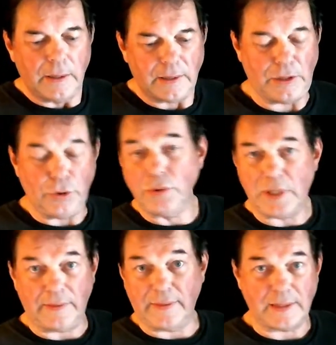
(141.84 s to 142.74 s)

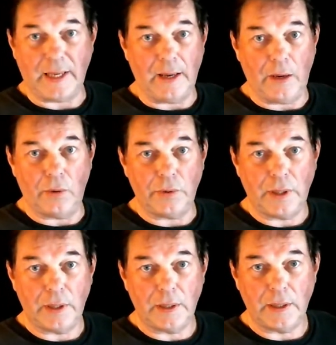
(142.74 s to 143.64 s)
using the sound,
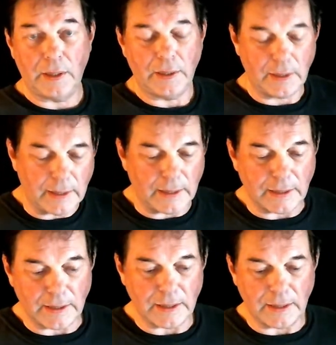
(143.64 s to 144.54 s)

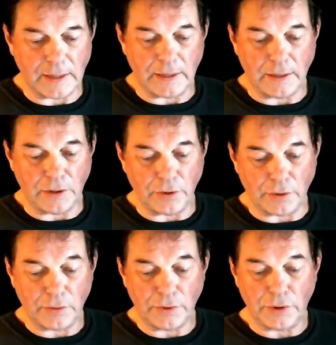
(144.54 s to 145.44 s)

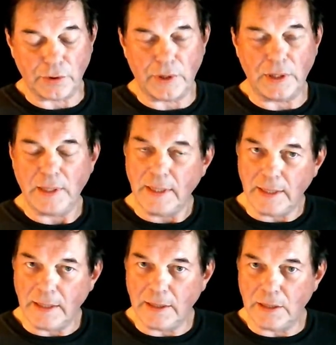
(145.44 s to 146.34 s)
you're going to
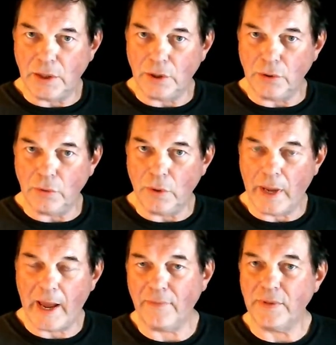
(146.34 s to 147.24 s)
need to
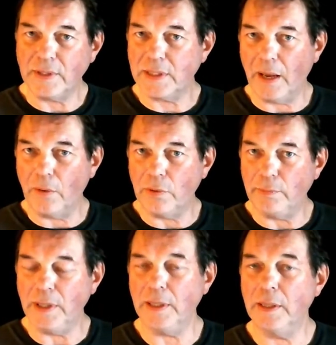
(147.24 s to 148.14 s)
have the sound
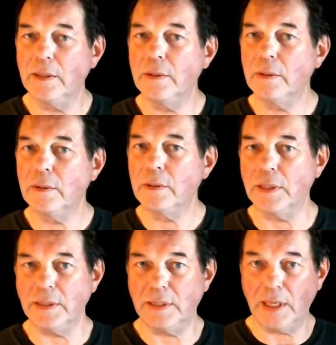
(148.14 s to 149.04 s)
be
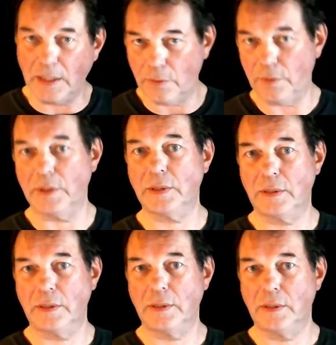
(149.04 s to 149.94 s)

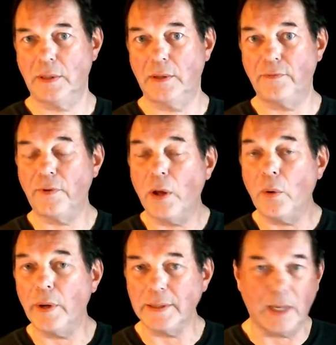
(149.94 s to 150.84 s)
continuous and
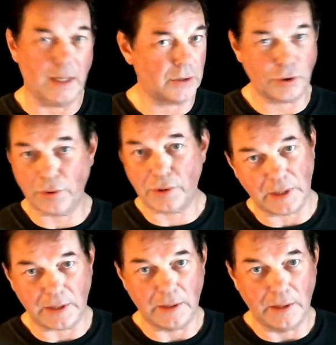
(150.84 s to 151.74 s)
flowing, not
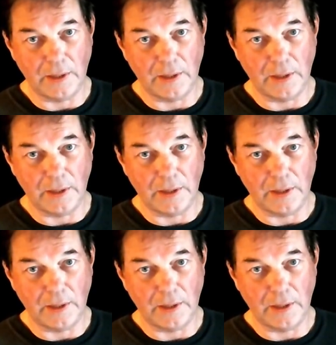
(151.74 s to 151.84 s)
jerky,